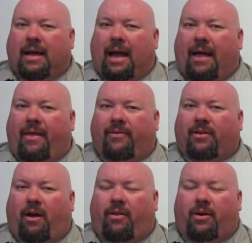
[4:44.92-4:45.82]
And that's
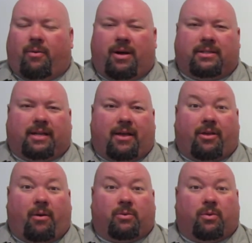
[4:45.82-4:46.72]
all there was that I
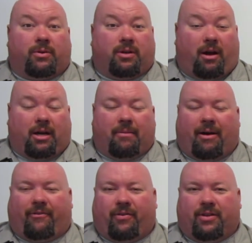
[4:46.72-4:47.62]
thought was worth talking
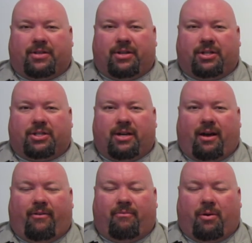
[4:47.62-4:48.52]
about for this edition
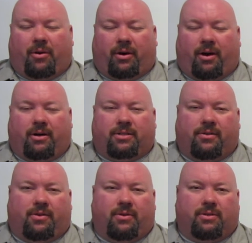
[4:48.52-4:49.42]
of Motor Cars
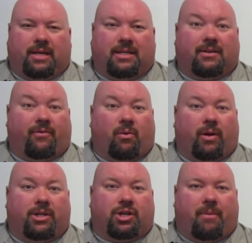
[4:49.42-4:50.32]
Enthusiasts. If you
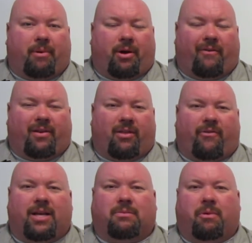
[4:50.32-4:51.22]
want to jump on over to the
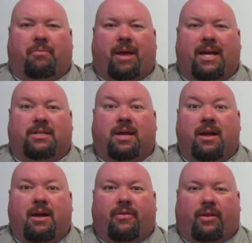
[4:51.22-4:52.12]
Facebook page,
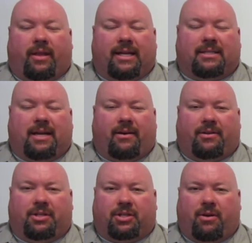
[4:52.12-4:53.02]
the link's down in
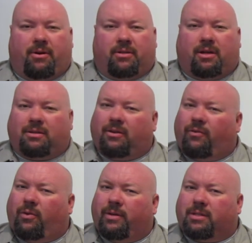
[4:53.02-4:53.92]
the show notes. Also, if
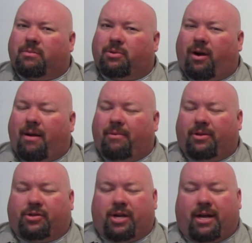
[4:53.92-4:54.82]
you want to subscribe to
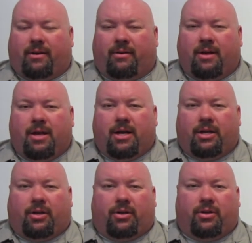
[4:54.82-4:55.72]
the channel,
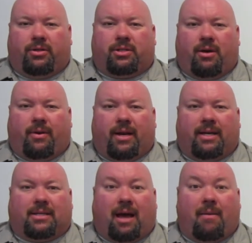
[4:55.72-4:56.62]
you can do so at any
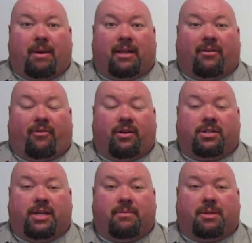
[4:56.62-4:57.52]
time and get the
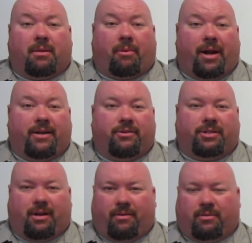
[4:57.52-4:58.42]
first dibs on the brand new
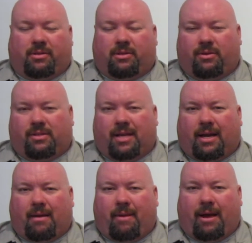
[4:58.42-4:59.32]
shows as soon as they
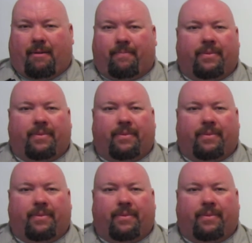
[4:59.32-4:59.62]
come out.